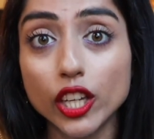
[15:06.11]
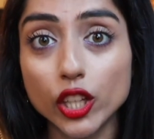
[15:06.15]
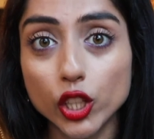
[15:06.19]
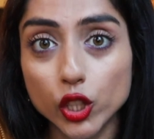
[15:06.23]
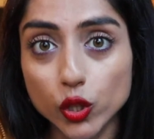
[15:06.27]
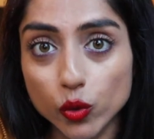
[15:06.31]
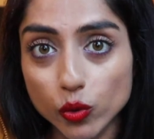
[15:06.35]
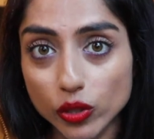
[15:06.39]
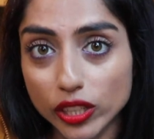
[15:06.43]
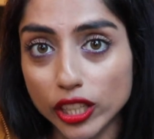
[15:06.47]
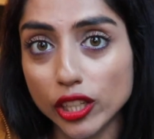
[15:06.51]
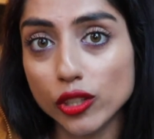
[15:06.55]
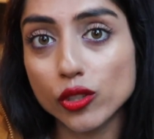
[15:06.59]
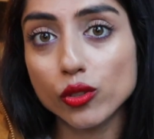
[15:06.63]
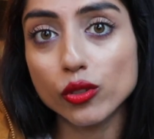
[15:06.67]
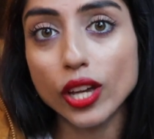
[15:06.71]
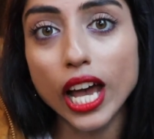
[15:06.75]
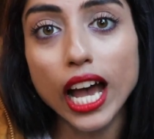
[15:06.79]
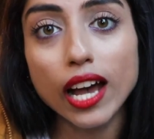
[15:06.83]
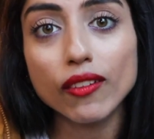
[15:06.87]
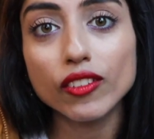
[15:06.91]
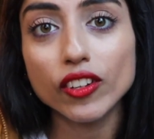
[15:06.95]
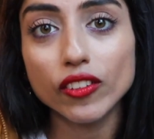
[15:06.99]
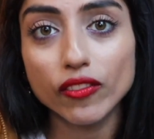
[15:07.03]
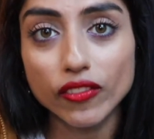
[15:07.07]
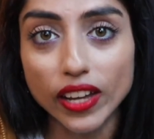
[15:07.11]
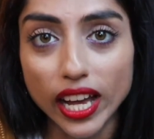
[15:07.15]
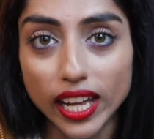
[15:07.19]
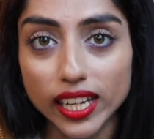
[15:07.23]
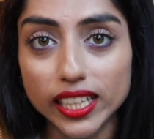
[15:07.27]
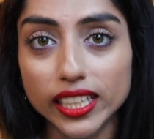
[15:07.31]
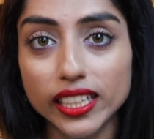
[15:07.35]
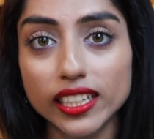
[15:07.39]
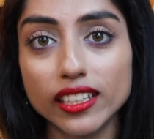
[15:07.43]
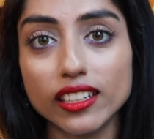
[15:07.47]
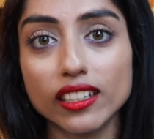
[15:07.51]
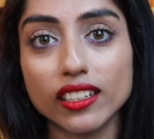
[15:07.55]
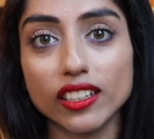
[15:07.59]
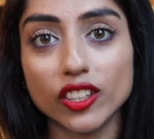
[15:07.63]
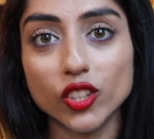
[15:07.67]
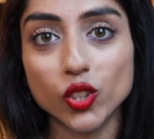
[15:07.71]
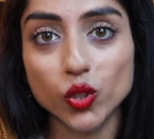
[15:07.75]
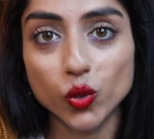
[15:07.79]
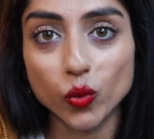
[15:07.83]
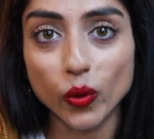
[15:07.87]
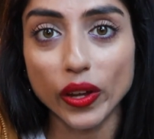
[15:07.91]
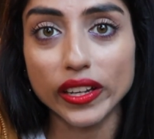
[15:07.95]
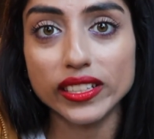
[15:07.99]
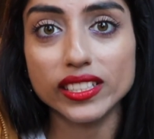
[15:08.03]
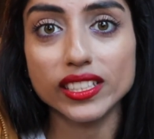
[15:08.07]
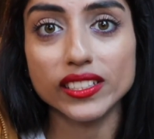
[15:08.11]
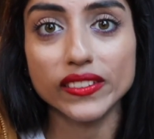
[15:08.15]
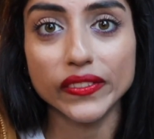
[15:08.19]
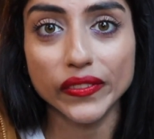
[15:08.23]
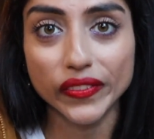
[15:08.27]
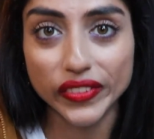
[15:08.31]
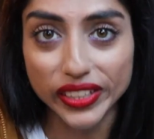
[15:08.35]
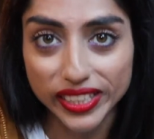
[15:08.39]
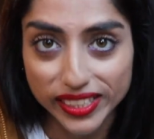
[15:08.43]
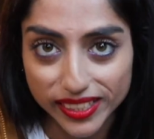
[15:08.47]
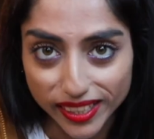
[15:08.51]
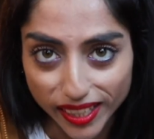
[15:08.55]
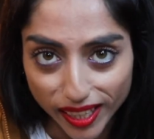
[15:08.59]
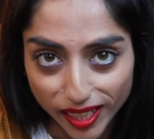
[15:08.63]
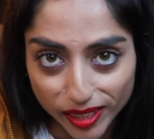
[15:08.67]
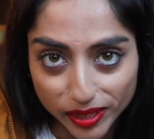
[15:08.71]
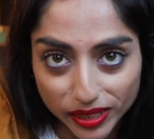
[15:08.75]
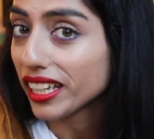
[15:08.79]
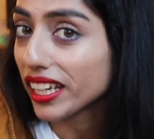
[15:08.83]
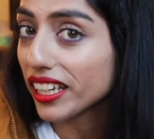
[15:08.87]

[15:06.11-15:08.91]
You need to have a valid US visa.